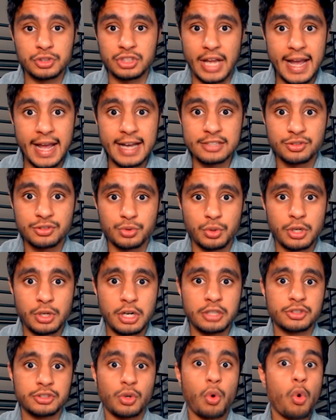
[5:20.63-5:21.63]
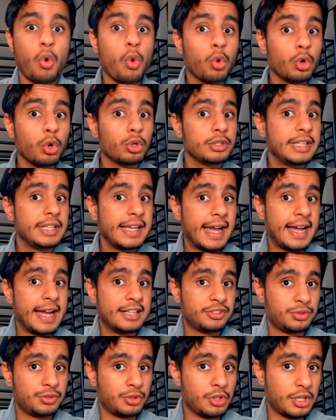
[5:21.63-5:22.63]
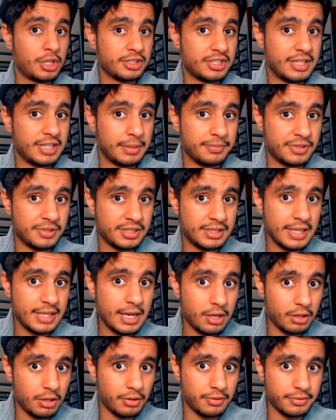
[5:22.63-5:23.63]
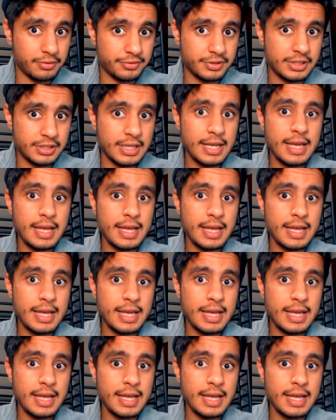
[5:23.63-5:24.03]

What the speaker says: astronauts or the astronauts themselves